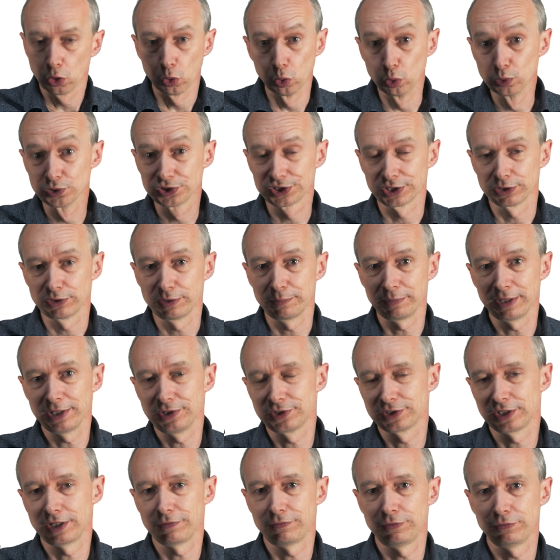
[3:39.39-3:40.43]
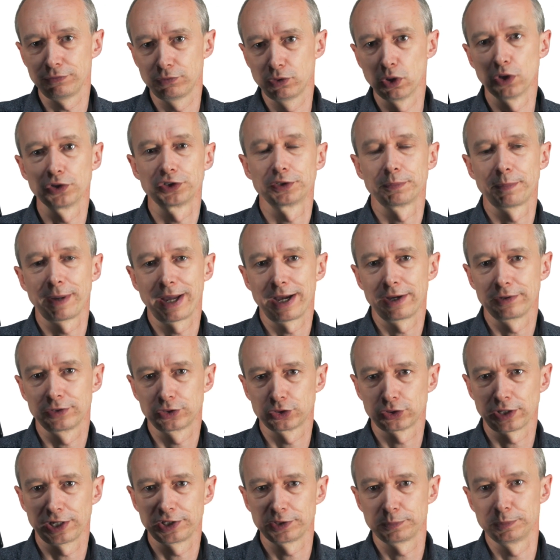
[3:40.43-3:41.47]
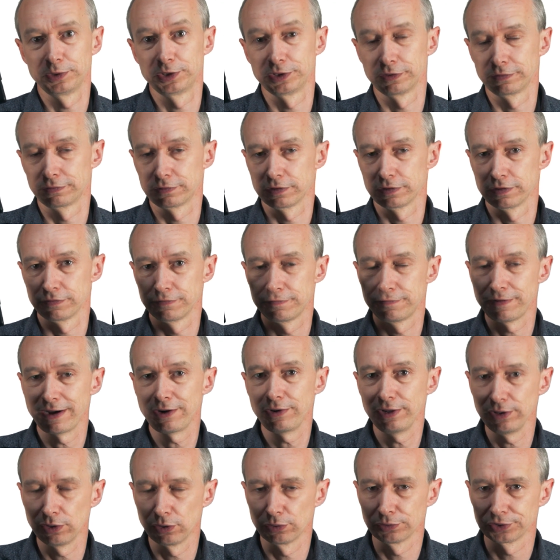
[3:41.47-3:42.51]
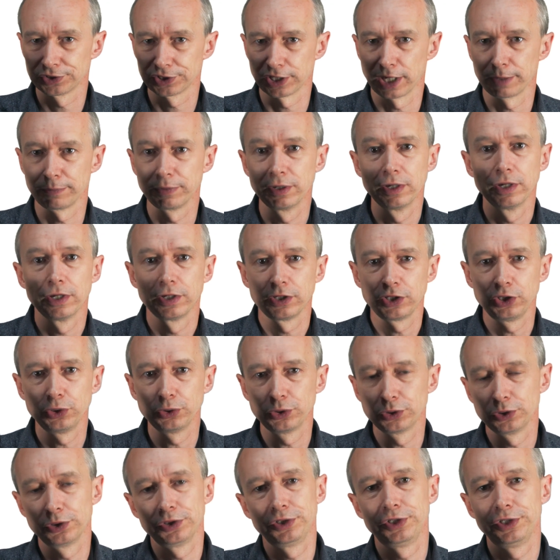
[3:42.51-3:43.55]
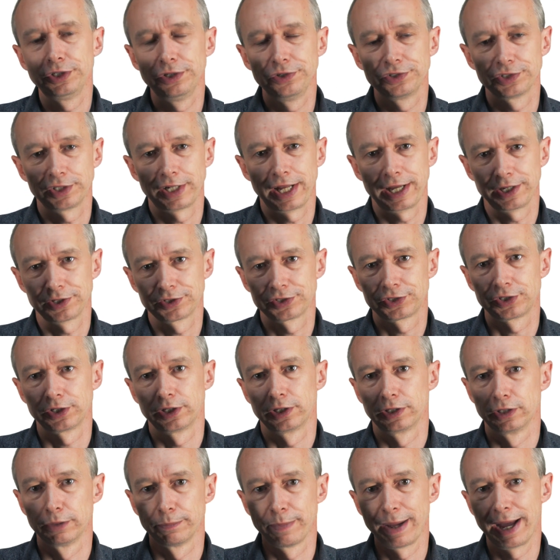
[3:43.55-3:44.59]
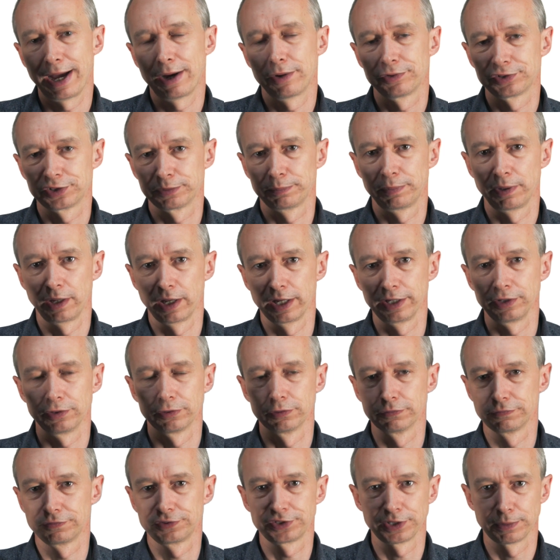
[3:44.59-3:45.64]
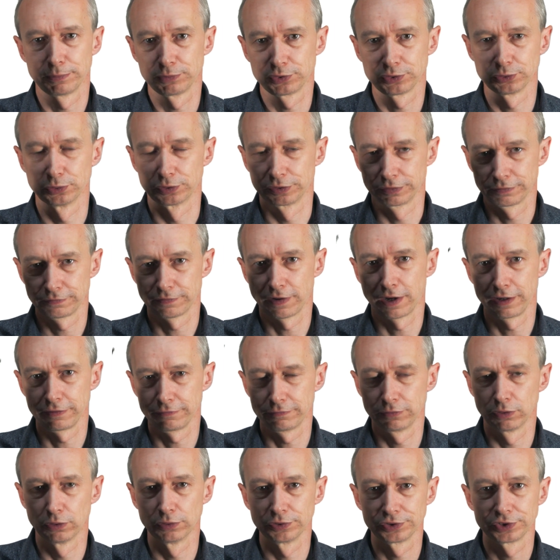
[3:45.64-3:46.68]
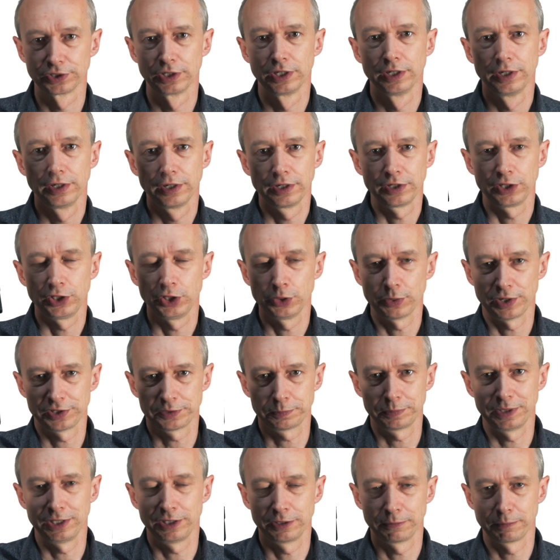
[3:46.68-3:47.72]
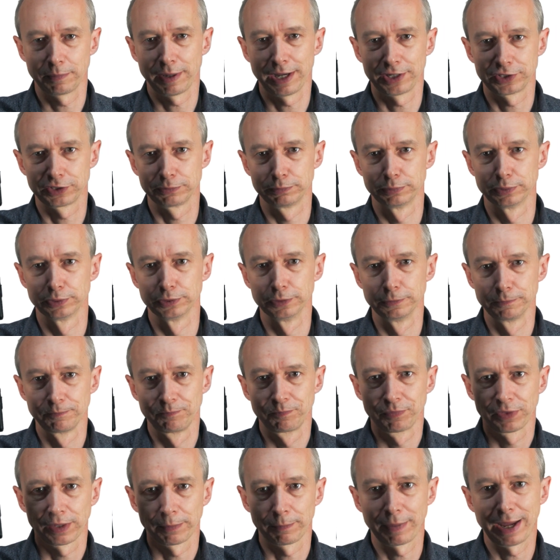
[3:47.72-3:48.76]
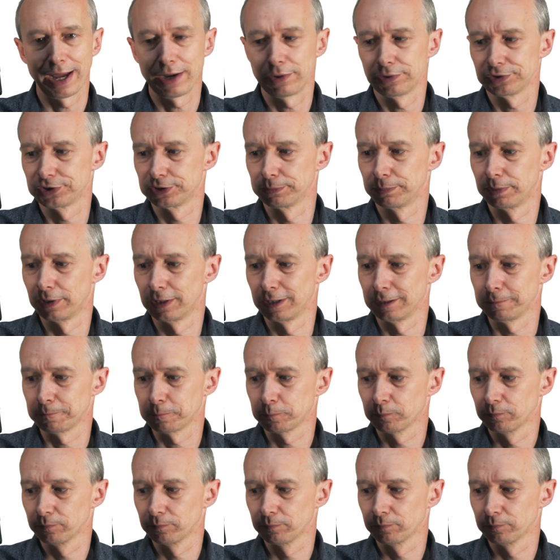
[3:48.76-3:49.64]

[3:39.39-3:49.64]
Also, it means that if you've got to power the transmitter for a very long time, you could use an external power supply of some sort, a 5-volt USB compatible power supply.